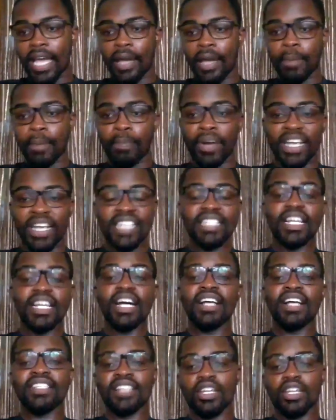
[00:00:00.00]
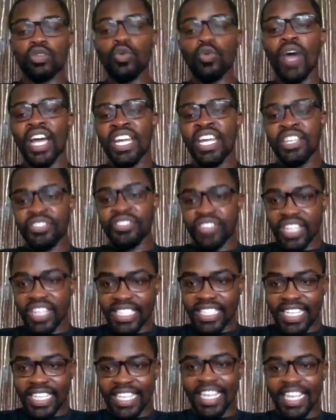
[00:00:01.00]
political science who are
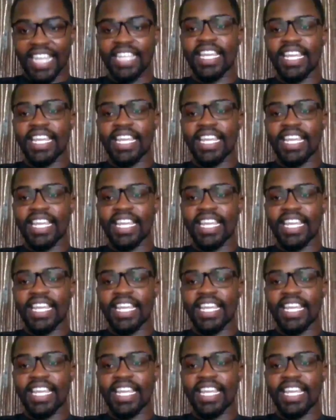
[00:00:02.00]
interested,